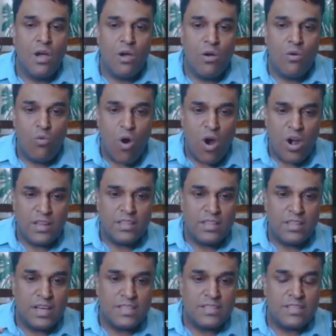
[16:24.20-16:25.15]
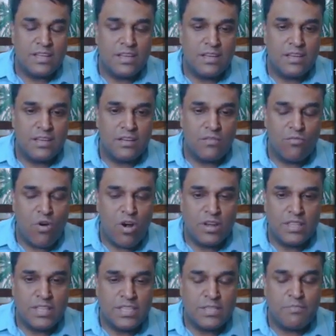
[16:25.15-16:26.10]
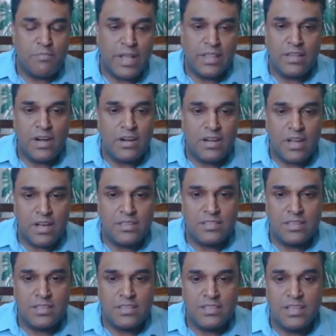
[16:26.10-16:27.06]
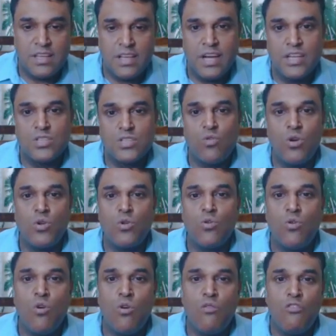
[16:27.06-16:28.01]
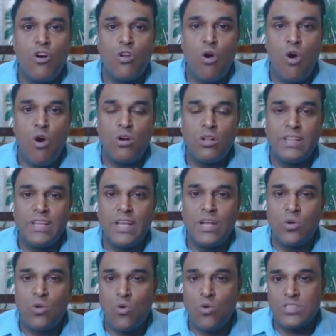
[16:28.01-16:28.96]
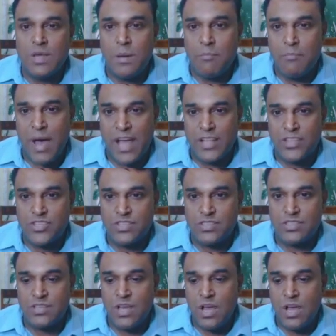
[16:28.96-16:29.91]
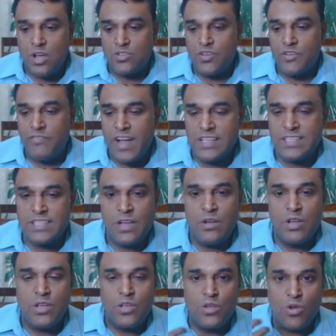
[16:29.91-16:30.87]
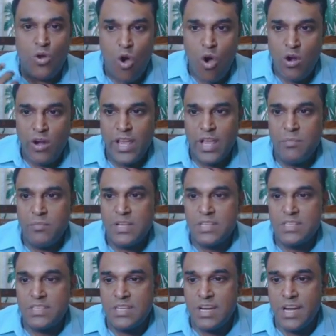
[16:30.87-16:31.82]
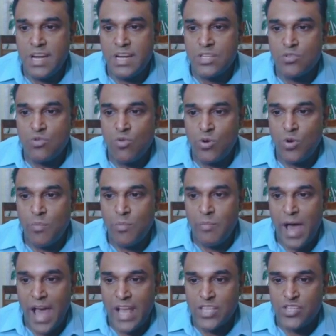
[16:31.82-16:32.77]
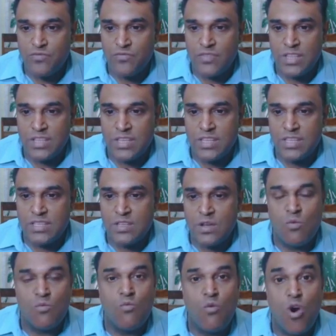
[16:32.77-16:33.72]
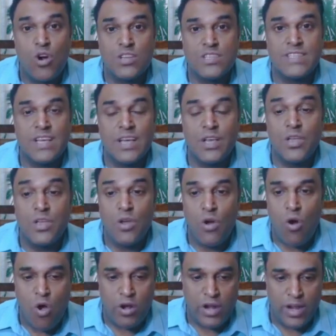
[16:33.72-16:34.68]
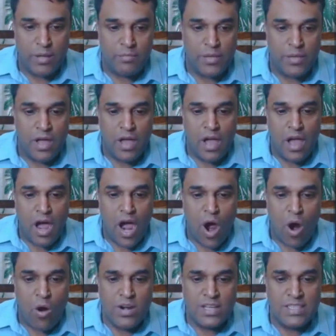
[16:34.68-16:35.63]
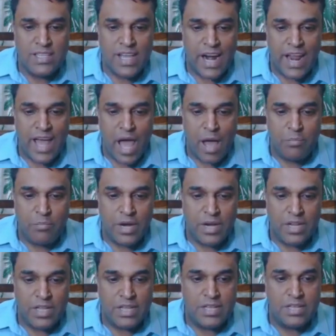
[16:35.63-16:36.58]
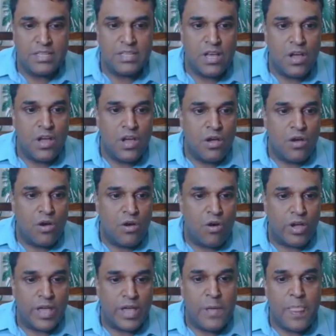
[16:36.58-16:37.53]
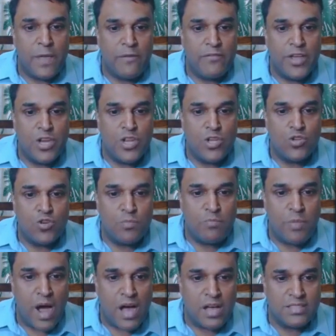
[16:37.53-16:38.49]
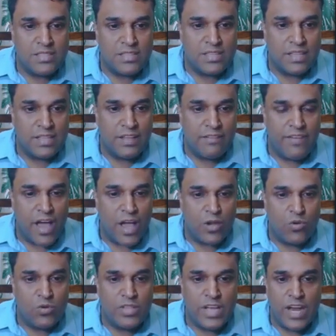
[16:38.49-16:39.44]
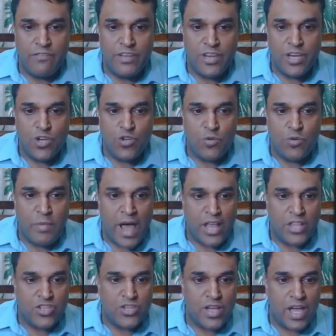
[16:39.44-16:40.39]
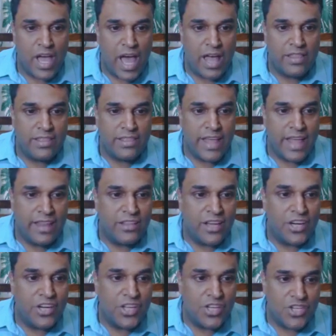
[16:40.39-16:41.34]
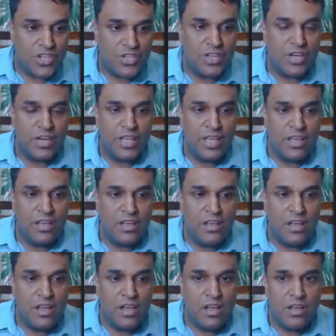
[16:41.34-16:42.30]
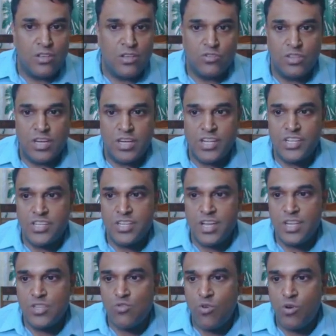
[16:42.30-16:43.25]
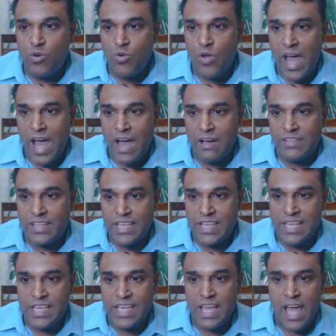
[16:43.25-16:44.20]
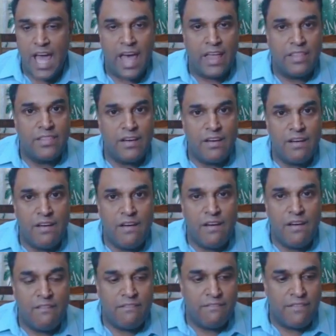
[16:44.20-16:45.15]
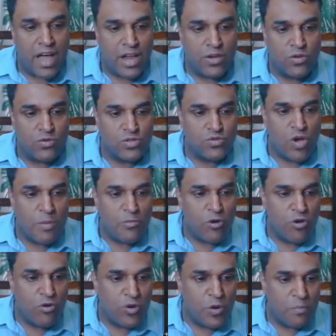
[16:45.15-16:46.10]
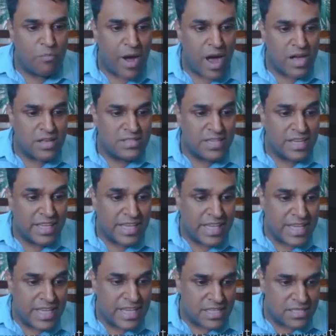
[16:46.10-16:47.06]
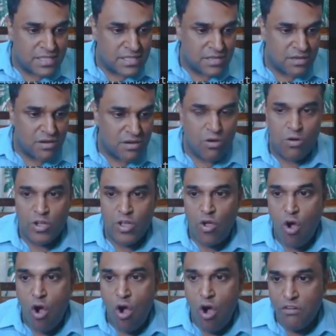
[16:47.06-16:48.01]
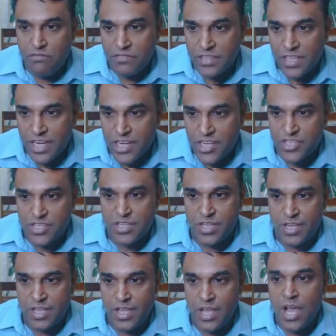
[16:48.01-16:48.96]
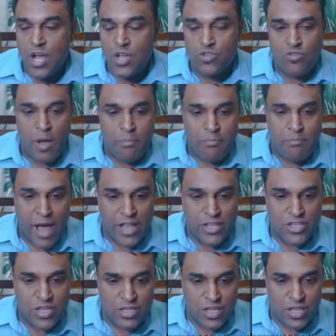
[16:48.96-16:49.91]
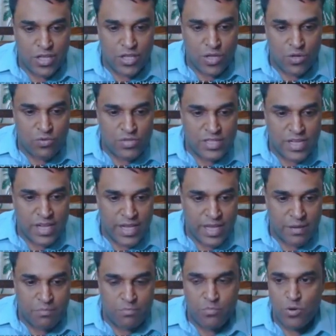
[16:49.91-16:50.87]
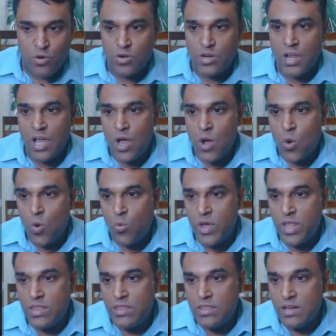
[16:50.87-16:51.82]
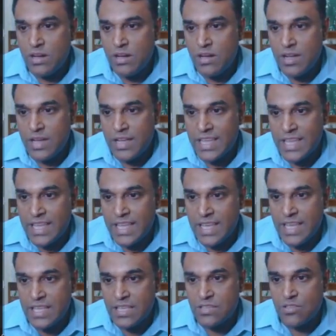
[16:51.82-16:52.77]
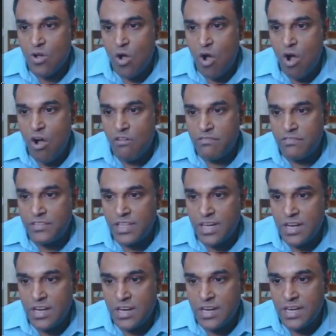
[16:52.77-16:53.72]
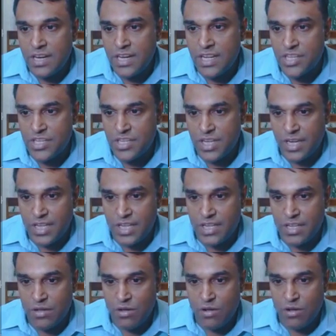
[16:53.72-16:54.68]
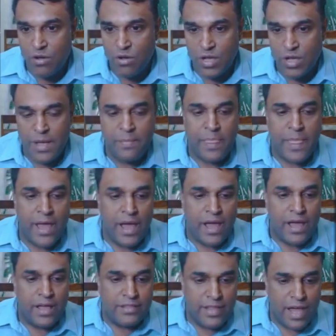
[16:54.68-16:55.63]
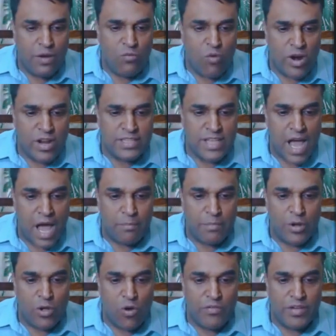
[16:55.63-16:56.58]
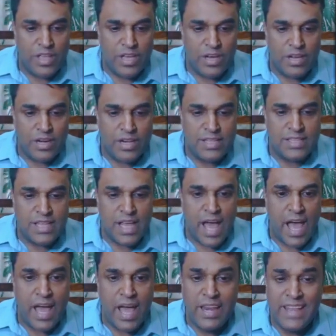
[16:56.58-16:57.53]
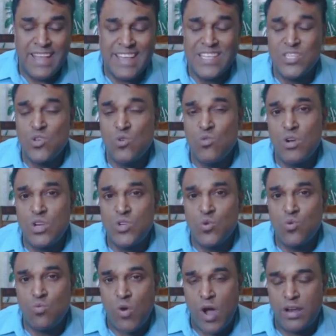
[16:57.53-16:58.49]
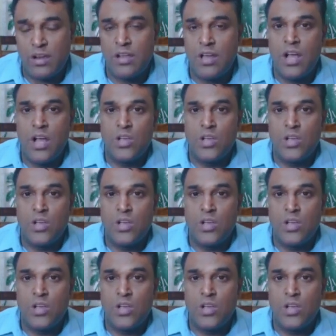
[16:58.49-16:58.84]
What this method does is it is going to go for all the close matches. So if I say your name, still it is going to match with this what's your name. How does that happen is, okay, we need to pass the value that we need to match and then the dictionary. So the dictionary is going to have the key and the value. So I'm going to pass the keys, okay, of the dictionary. So I'm matching the user input with the keys of the dictionary. Okay. Then what is happening over here is n is equal to 1.